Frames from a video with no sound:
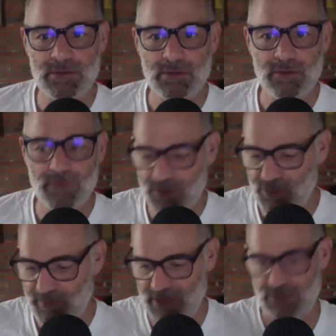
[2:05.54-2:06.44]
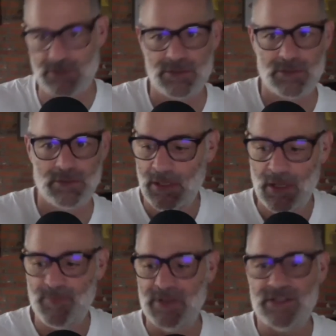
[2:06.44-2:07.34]
for new patients.
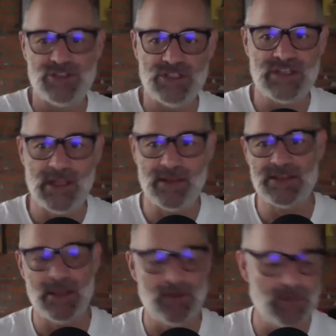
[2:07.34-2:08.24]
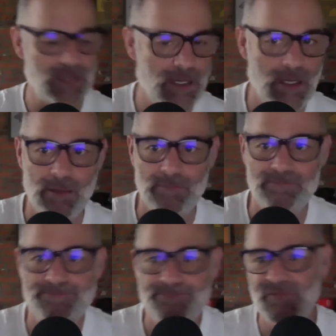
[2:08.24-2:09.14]
But let's just say they say
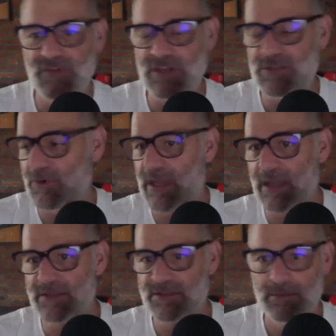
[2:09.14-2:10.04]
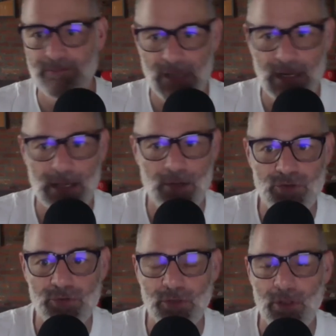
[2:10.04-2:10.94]
Facebook ads. And I go,
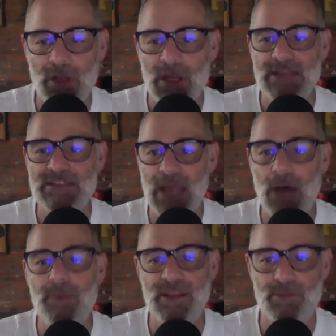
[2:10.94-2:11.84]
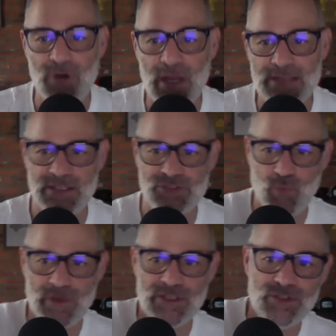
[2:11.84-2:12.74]
cool. Tell me the process. What
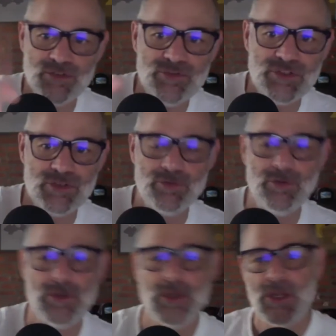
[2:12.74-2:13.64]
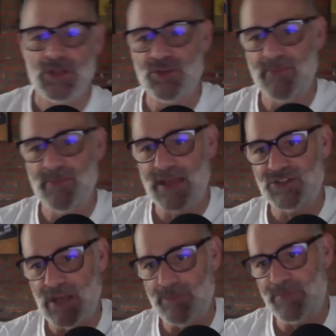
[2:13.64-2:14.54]
do you do to manage a
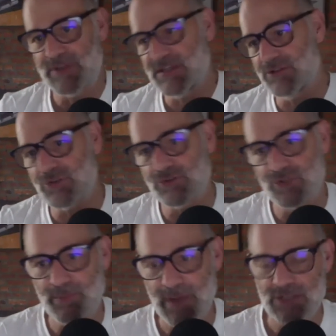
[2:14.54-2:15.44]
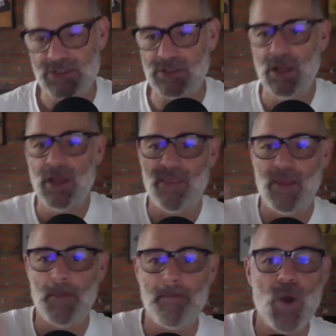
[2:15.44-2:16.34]
potential new patient the
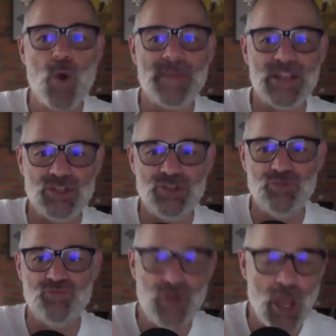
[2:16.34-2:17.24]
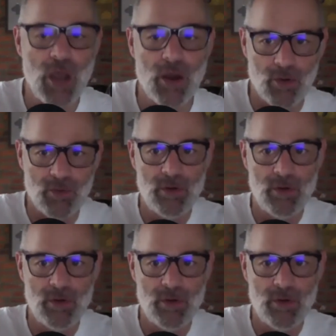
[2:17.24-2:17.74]
moment you know